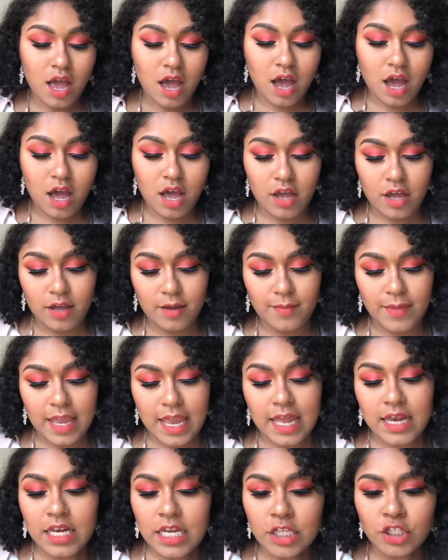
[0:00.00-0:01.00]

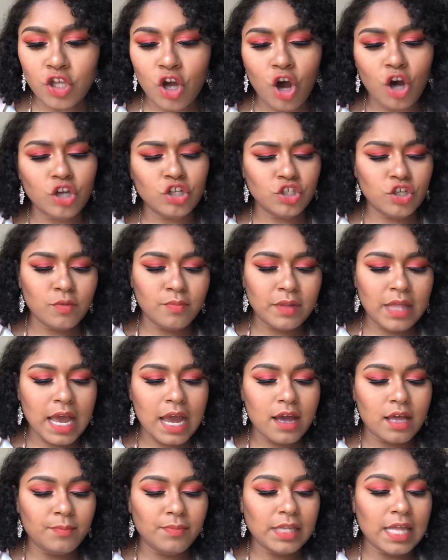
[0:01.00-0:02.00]
And these ultra
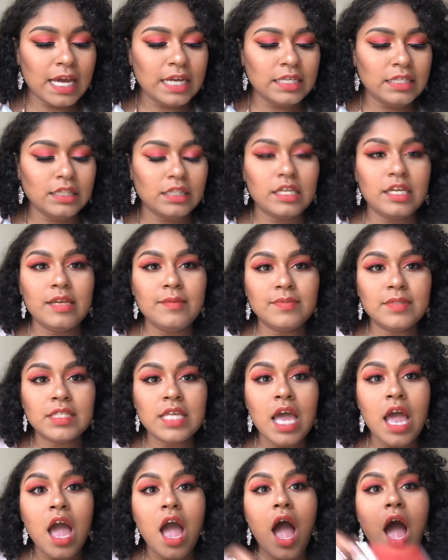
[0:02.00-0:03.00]
blotted lips,
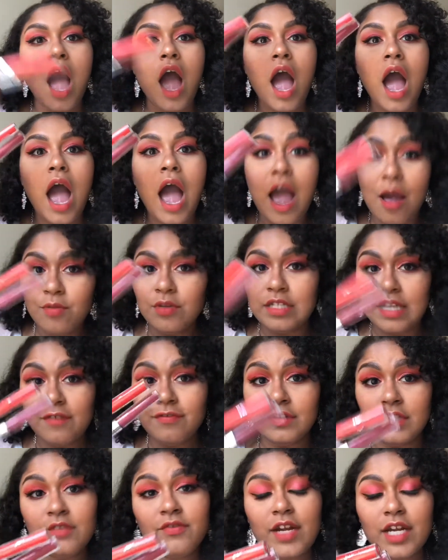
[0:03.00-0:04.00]
I would
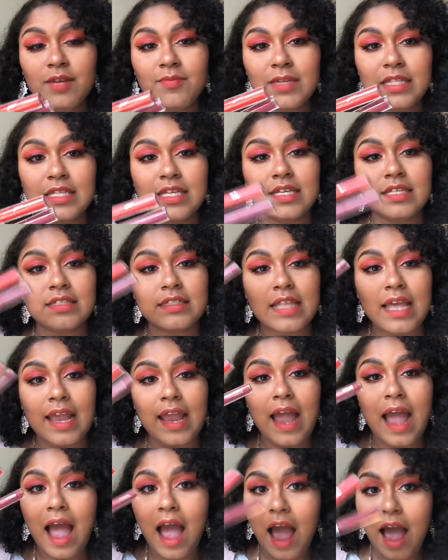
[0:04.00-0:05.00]
definitely recommend these. Like,
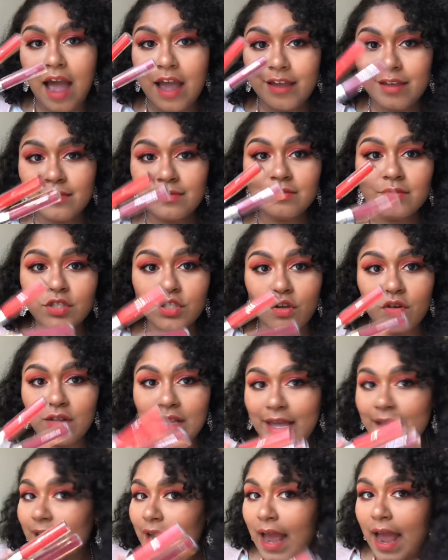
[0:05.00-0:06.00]
I am so
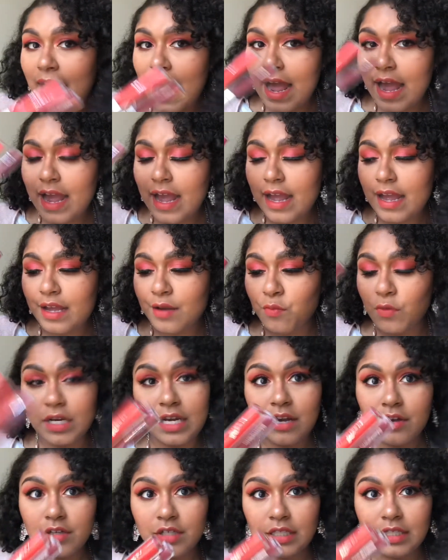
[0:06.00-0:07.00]
glad I went
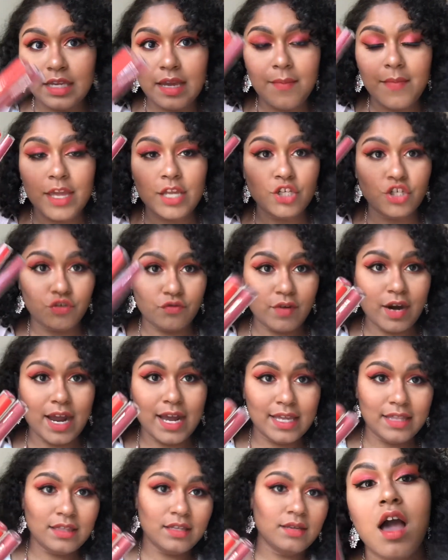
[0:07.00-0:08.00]
out on a limb and
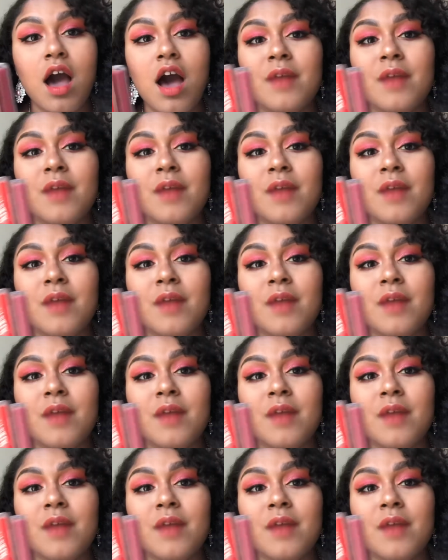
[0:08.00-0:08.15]
tried them.